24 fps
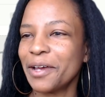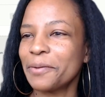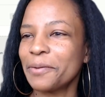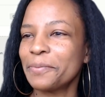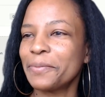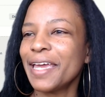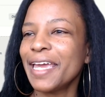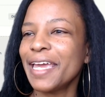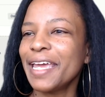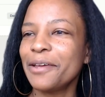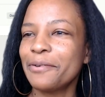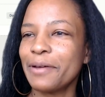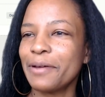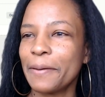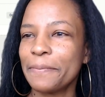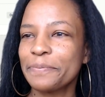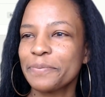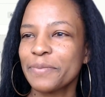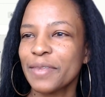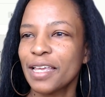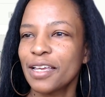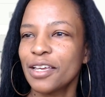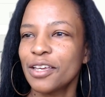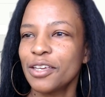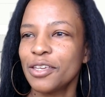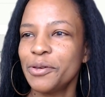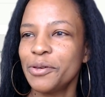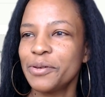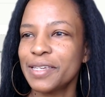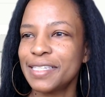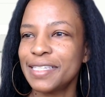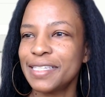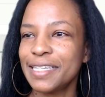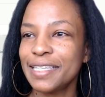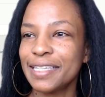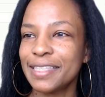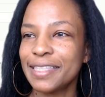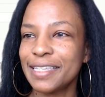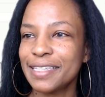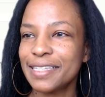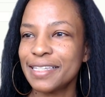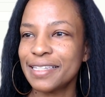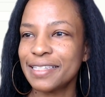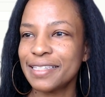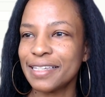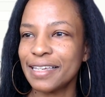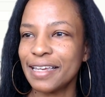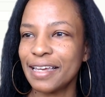But anyway, you can see that this
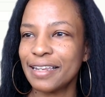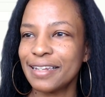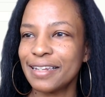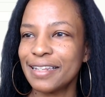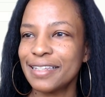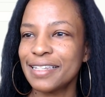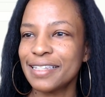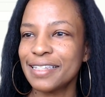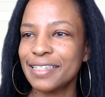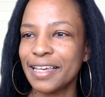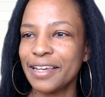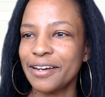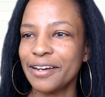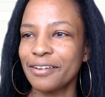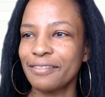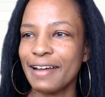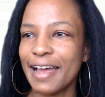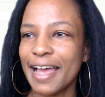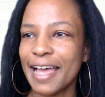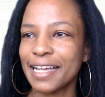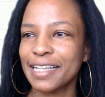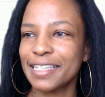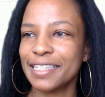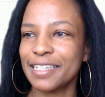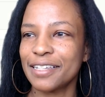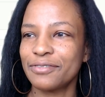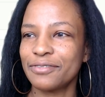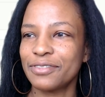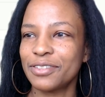is interactive.